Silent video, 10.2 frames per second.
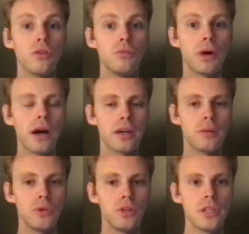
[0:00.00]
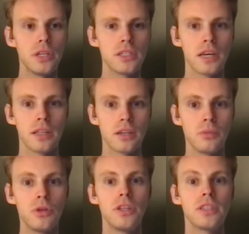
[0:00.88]
by communities, and the
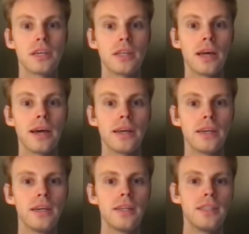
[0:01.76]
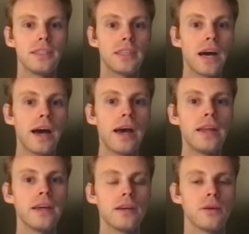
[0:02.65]
communities can like
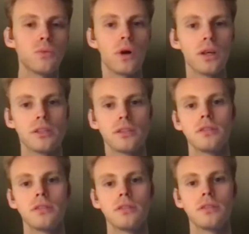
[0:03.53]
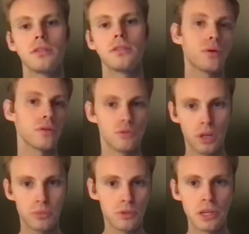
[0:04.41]
decide what those algorithms
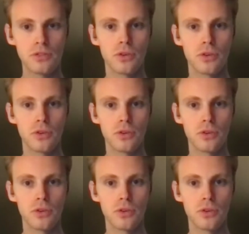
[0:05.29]
optimize for.